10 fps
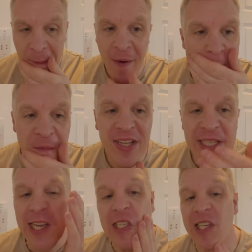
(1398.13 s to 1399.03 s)
balm
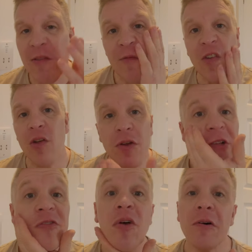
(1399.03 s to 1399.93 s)
is a skin food
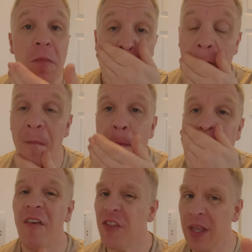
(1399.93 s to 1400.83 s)
as well.
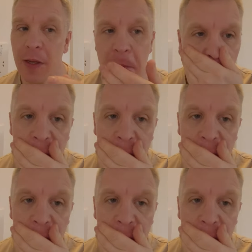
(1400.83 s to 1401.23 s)
I think.